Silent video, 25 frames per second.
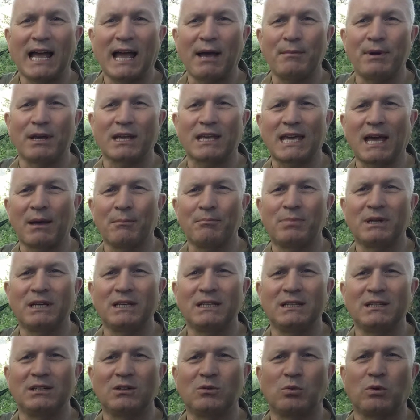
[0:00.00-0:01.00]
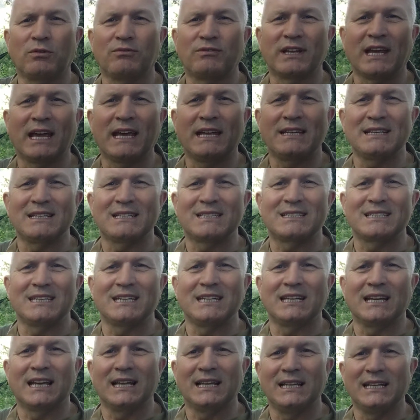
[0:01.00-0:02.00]
hammock camping with the
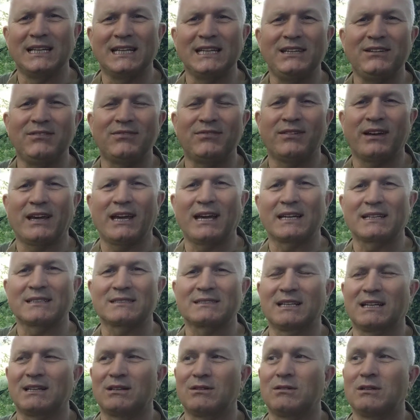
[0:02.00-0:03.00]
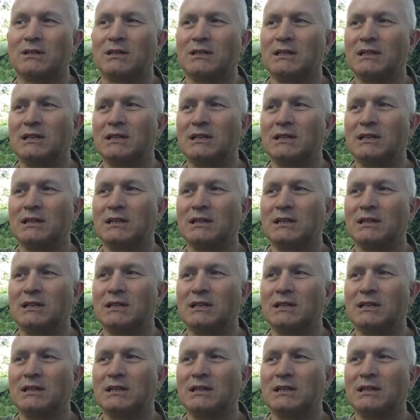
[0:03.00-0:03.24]
Hennessy Leaf XL